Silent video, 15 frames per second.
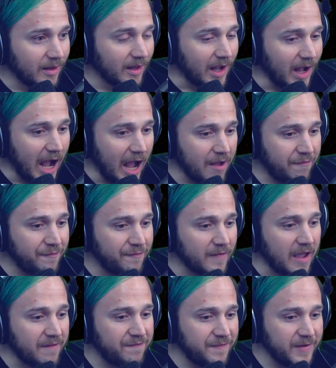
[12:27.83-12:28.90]
I
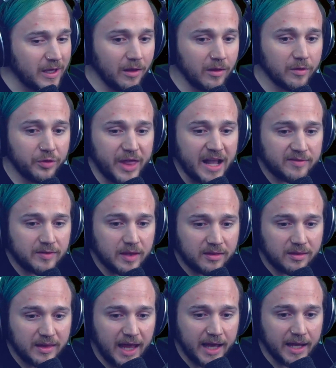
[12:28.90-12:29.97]
feel... That's the
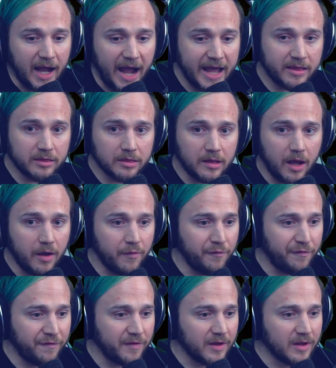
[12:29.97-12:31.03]
thing. I
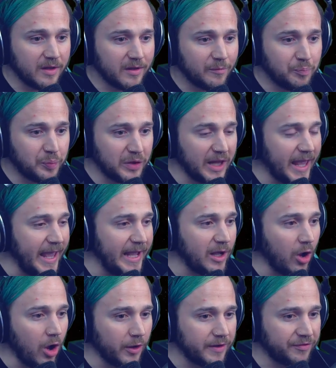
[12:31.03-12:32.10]
love playing
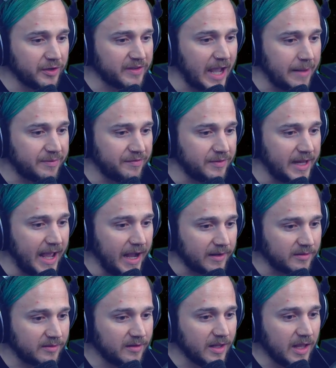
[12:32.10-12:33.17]
all different types of
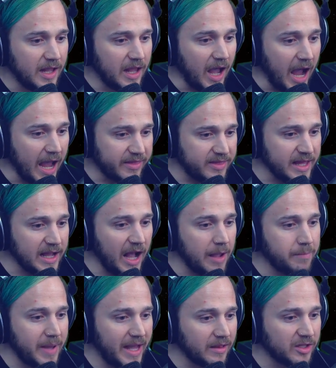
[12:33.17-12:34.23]
decks. I think I
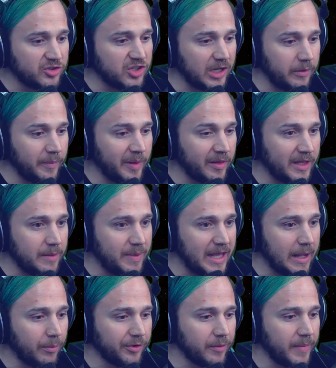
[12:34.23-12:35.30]
may legitimately be
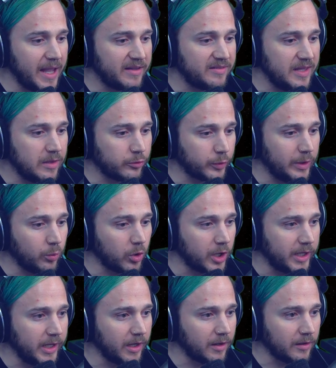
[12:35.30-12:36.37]
able to make C3 work
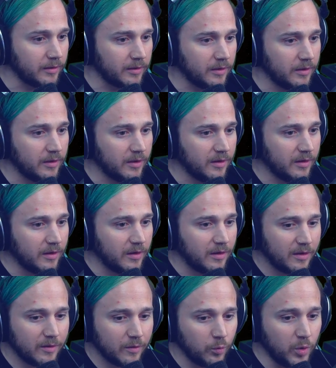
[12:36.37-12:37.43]
here,
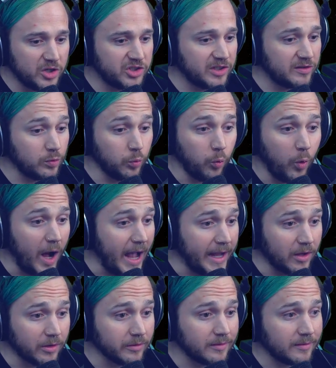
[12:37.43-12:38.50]
which is wild.